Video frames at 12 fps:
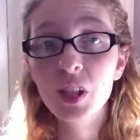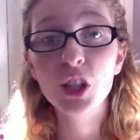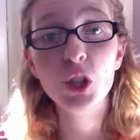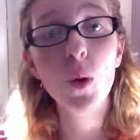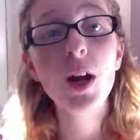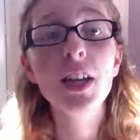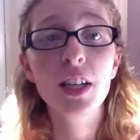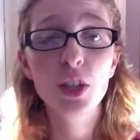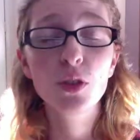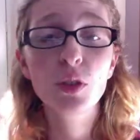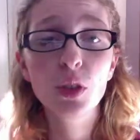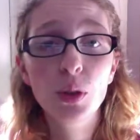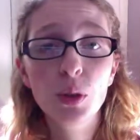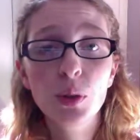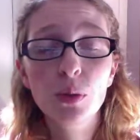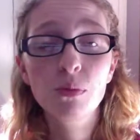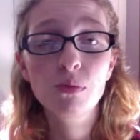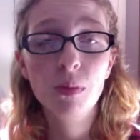You want to interview,
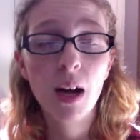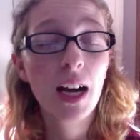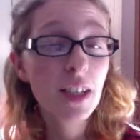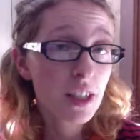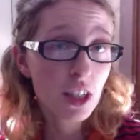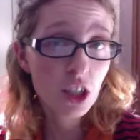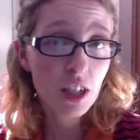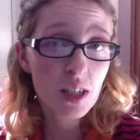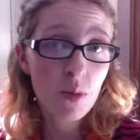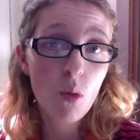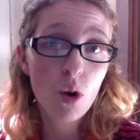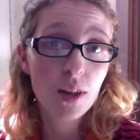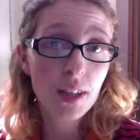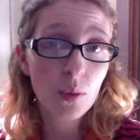I suggest more than